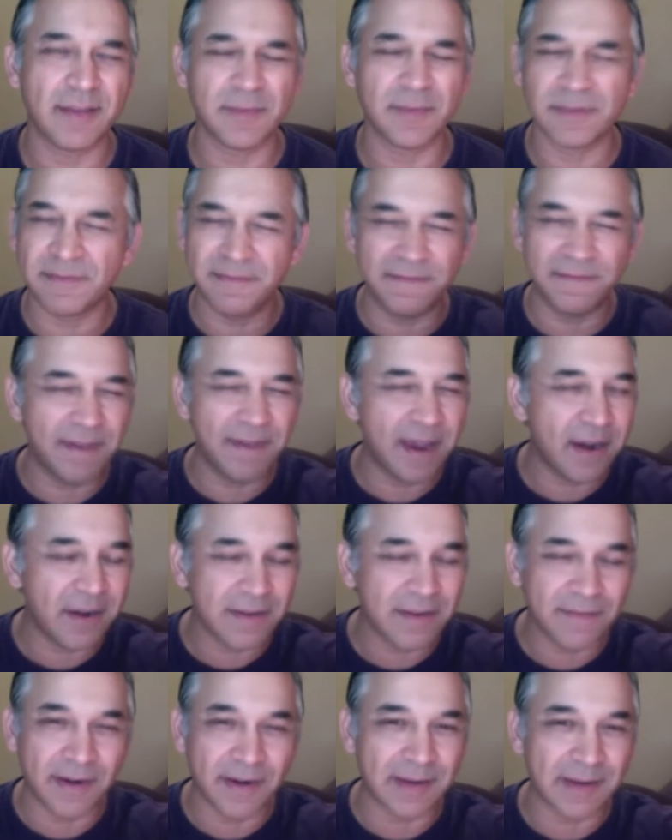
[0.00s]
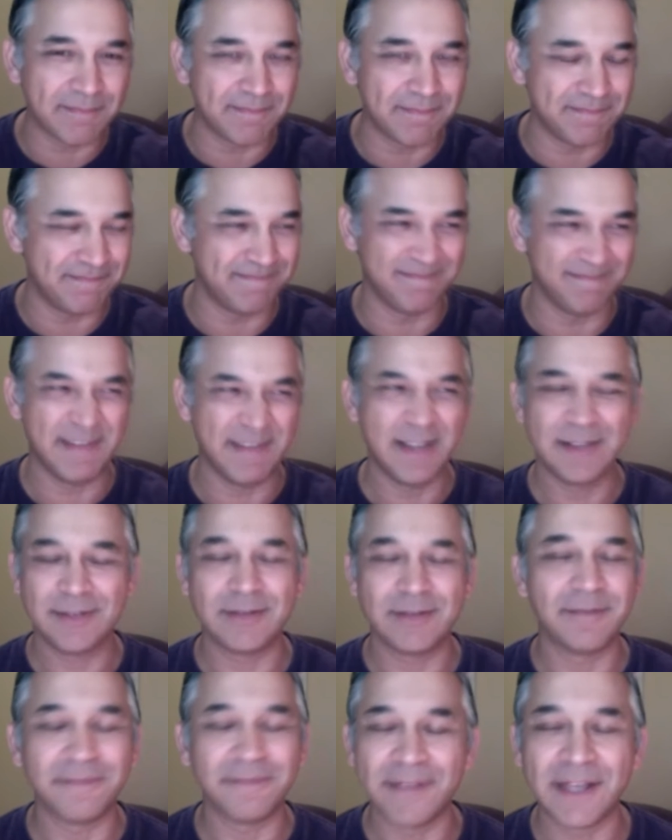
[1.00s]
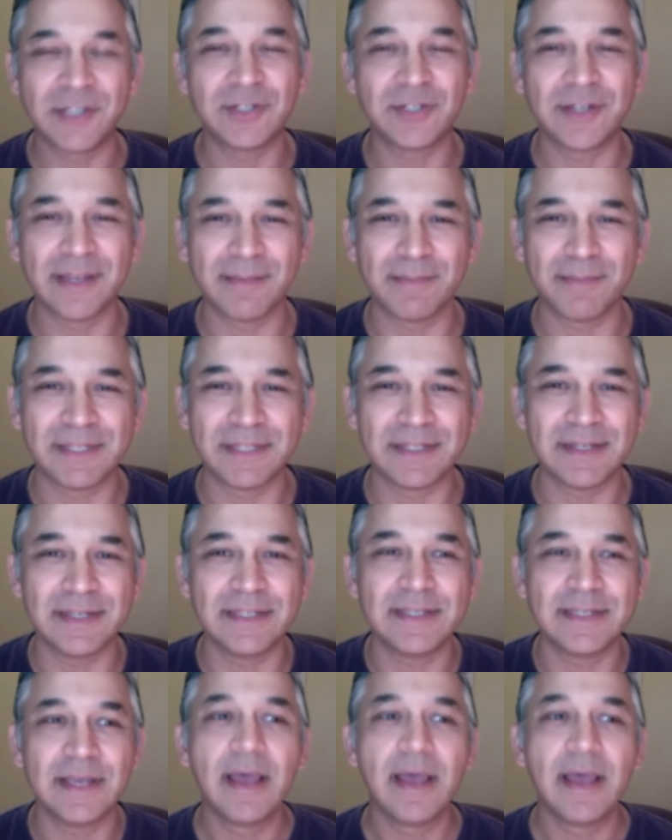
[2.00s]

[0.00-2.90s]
It was very, very sort of fledgling business,